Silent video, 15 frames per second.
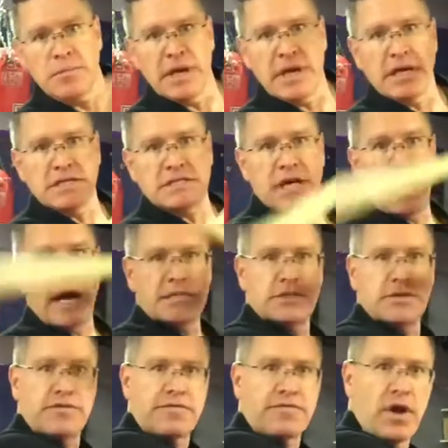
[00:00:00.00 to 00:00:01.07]
pinky side to
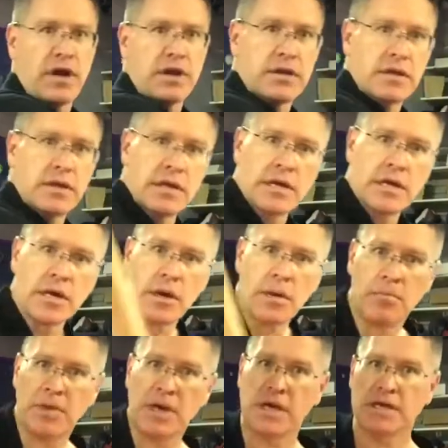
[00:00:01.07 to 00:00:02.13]
the front,
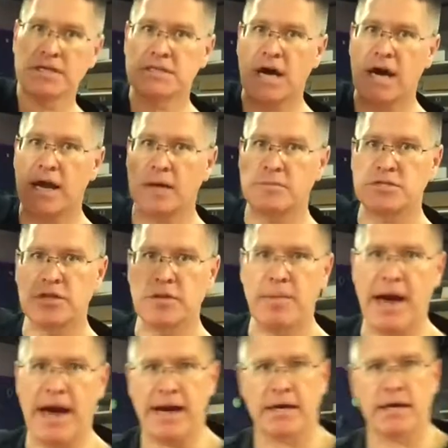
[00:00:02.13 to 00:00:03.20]
pinky side up to the
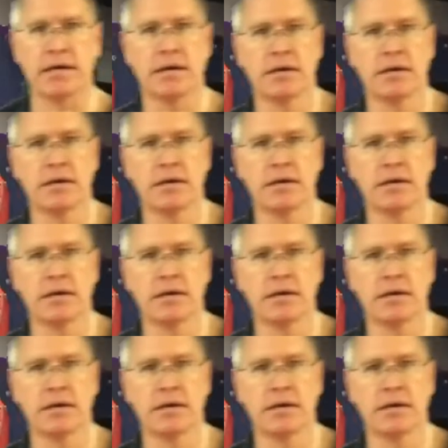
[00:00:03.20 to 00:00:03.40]
back.